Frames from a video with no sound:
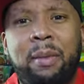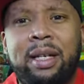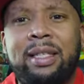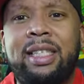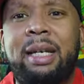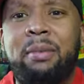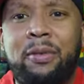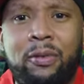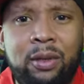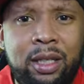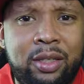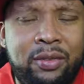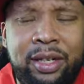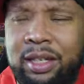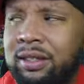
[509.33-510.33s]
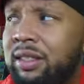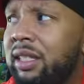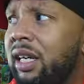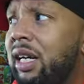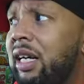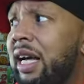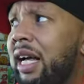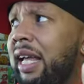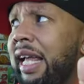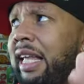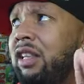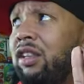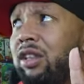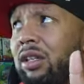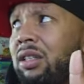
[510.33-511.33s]
I must say, before this video is done,
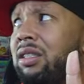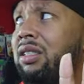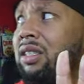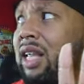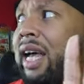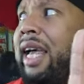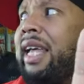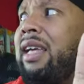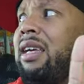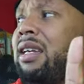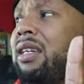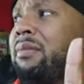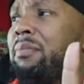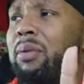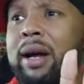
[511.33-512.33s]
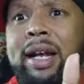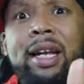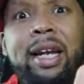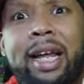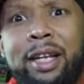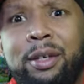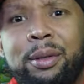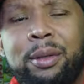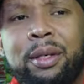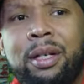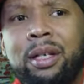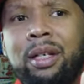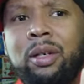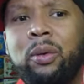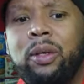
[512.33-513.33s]
it looked like Brandon Aiyuk
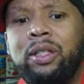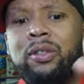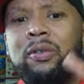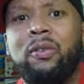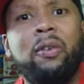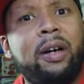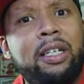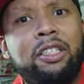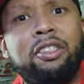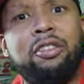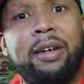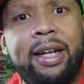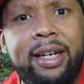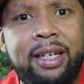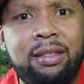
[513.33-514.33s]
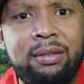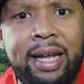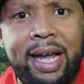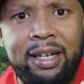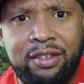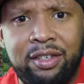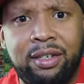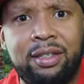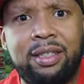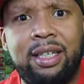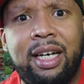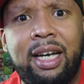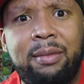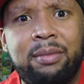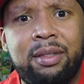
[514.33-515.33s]
was frustrated at certain
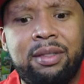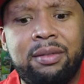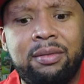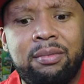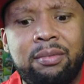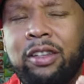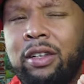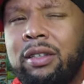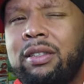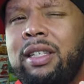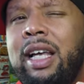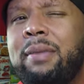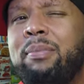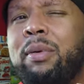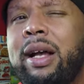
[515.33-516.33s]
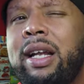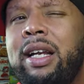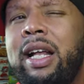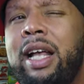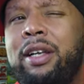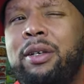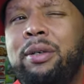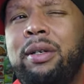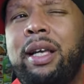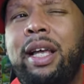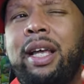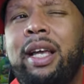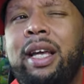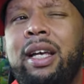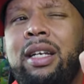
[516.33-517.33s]
times. It looked like Brandon Aiyuk
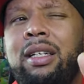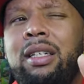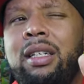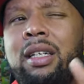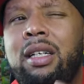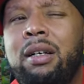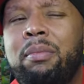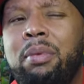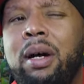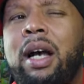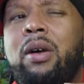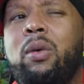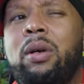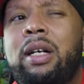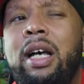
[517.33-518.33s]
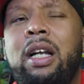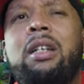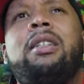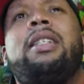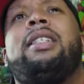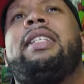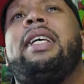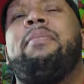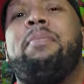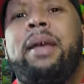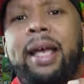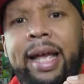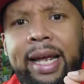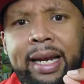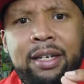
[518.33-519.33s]
and Brock were not on the same
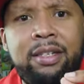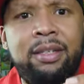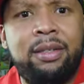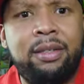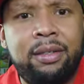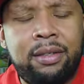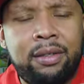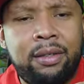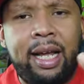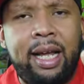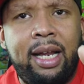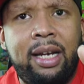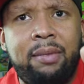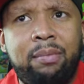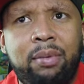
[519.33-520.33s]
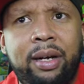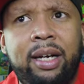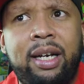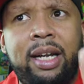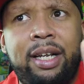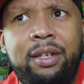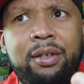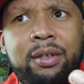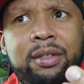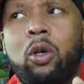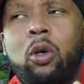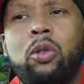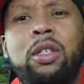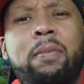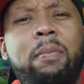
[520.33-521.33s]
page, and Brandon Aiyuk's
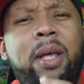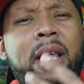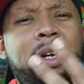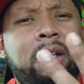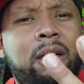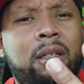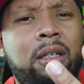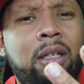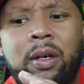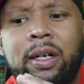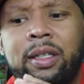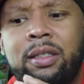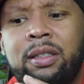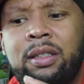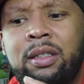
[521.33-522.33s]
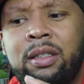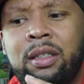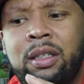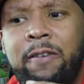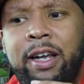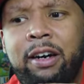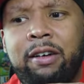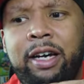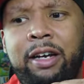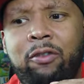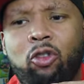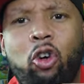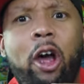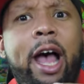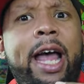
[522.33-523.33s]
whole demeanor was very
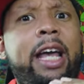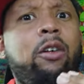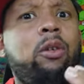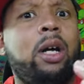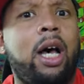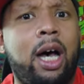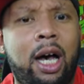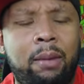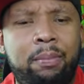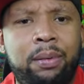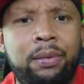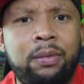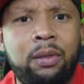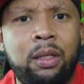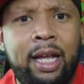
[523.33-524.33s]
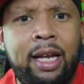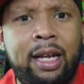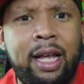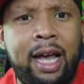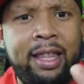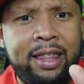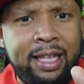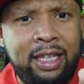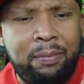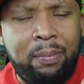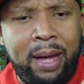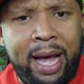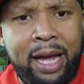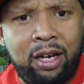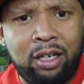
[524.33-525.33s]
riled up. And I think the
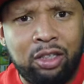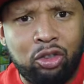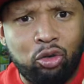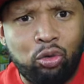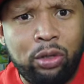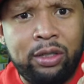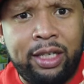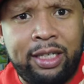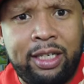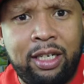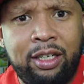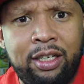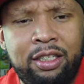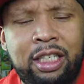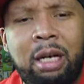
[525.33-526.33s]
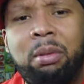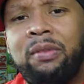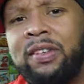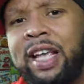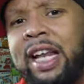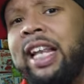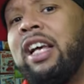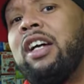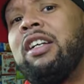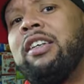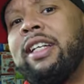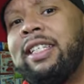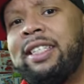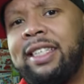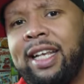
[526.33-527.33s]
Packers really did a good job of getting
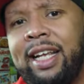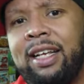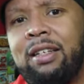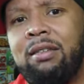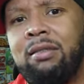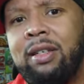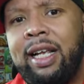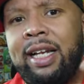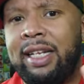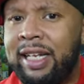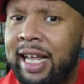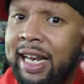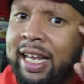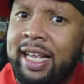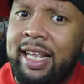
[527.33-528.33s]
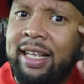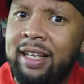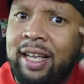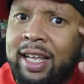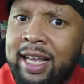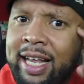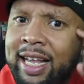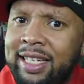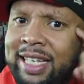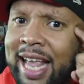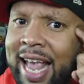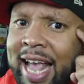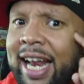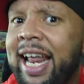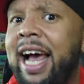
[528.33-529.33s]
under his skin and getting his
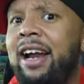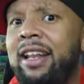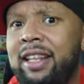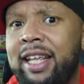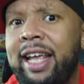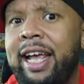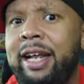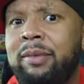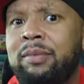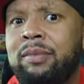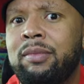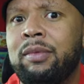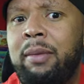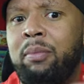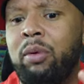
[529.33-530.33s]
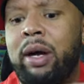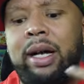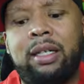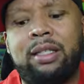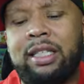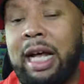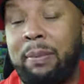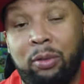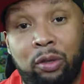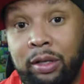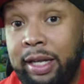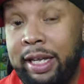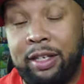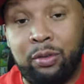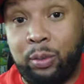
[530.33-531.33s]
head out of the game and Brock stopped
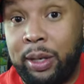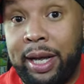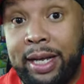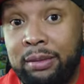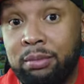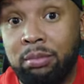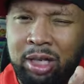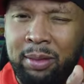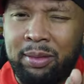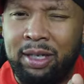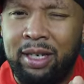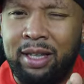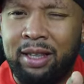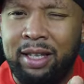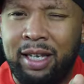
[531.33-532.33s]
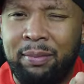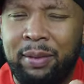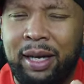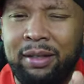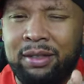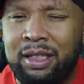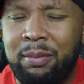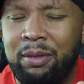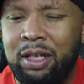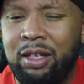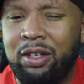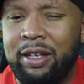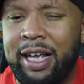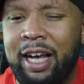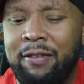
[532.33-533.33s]
looking his way. Something to think about, something
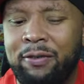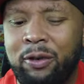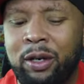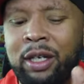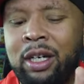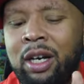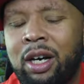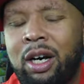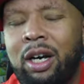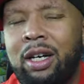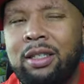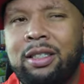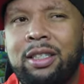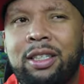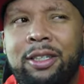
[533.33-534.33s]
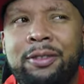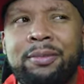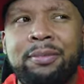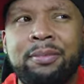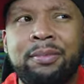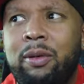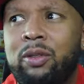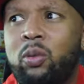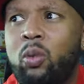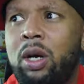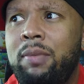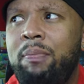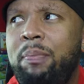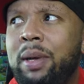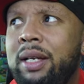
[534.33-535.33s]
to look out for. Also, there was
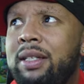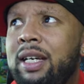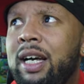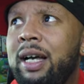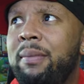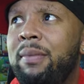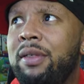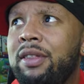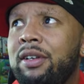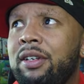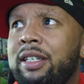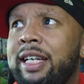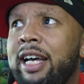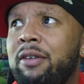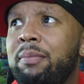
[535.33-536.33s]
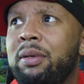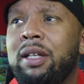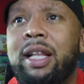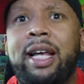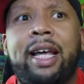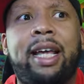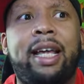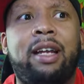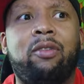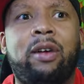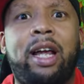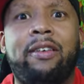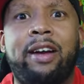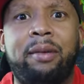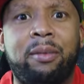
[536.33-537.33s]
one big time third down play in
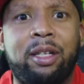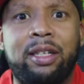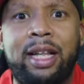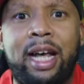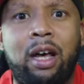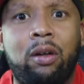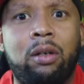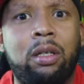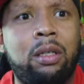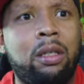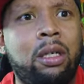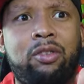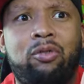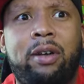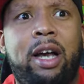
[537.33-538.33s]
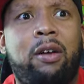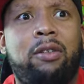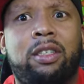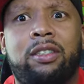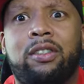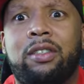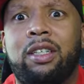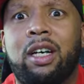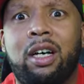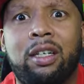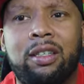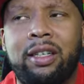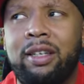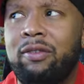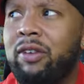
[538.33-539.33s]
Ray Ray McCloud. His route just looked ugly.